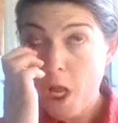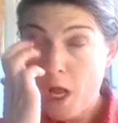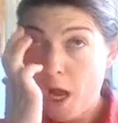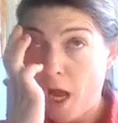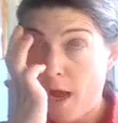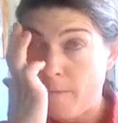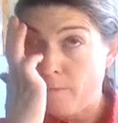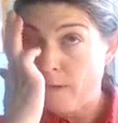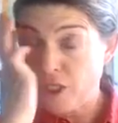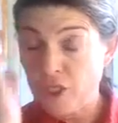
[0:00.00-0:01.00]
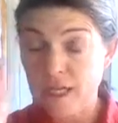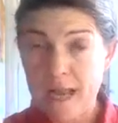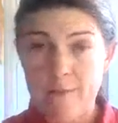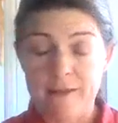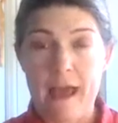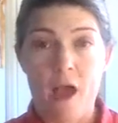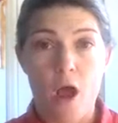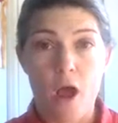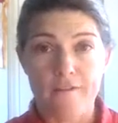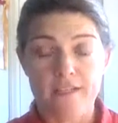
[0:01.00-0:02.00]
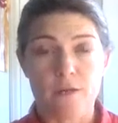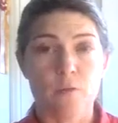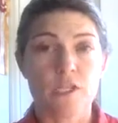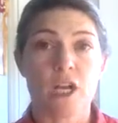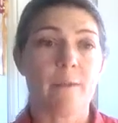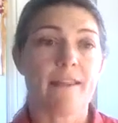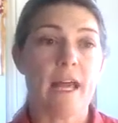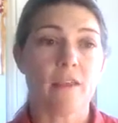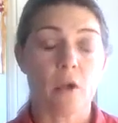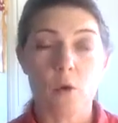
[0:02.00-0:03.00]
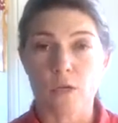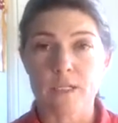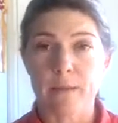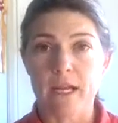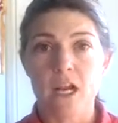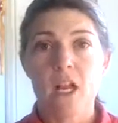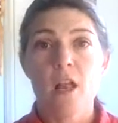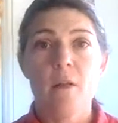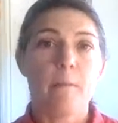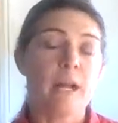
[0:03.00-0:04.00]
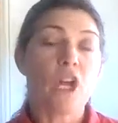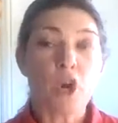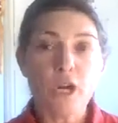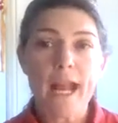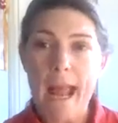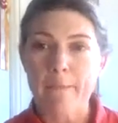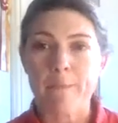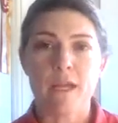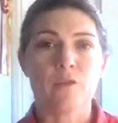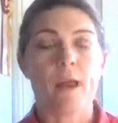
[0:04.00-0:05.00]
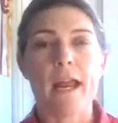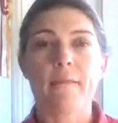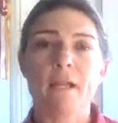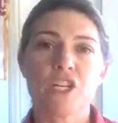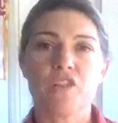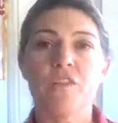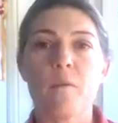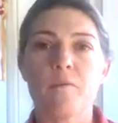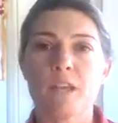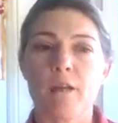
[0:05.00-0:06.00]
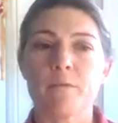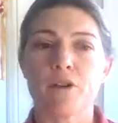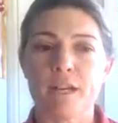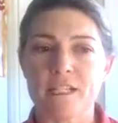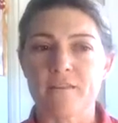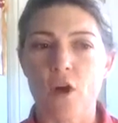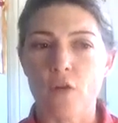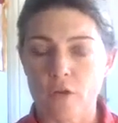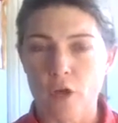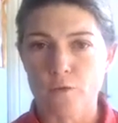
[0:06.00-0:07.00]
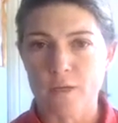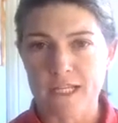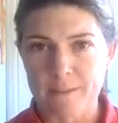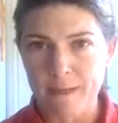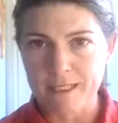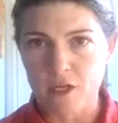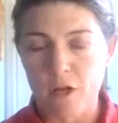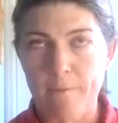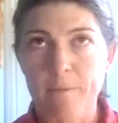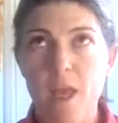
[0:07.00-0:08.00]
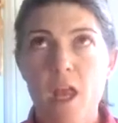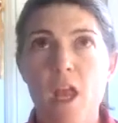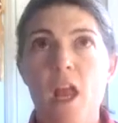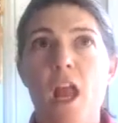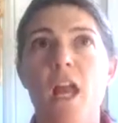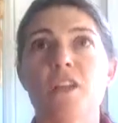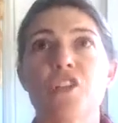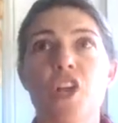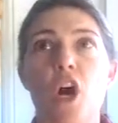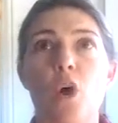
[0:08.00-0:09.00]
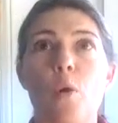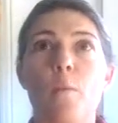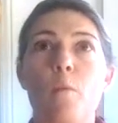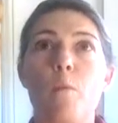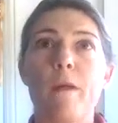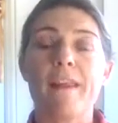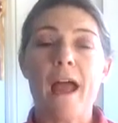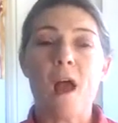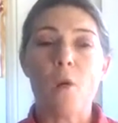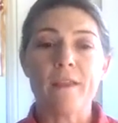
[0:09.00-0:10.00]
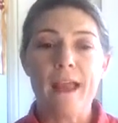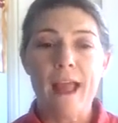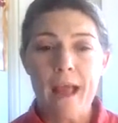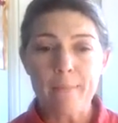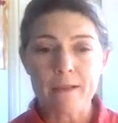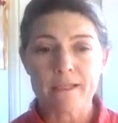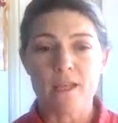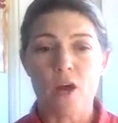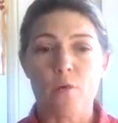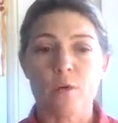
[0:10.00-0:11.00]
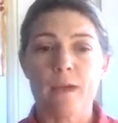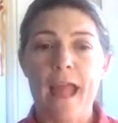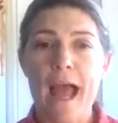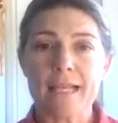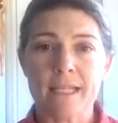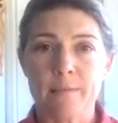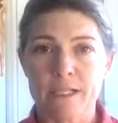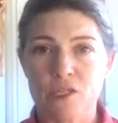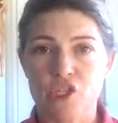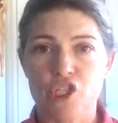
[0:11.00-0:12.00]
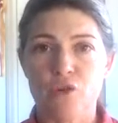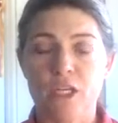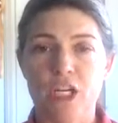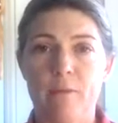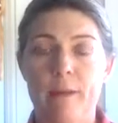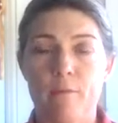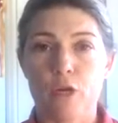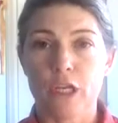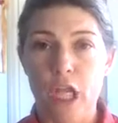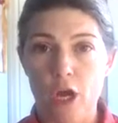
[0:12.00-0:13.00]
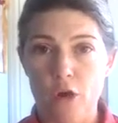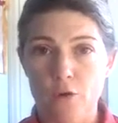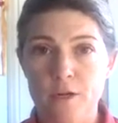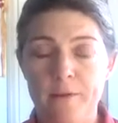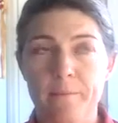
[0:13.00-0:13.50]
Um, that shouldn't happen that often. We'll talk about that in the course, but but it could happen, right? Because you've done progressive overload with this muscle. And so when that when that happens though, when we ask a muscle to do a little bit more load,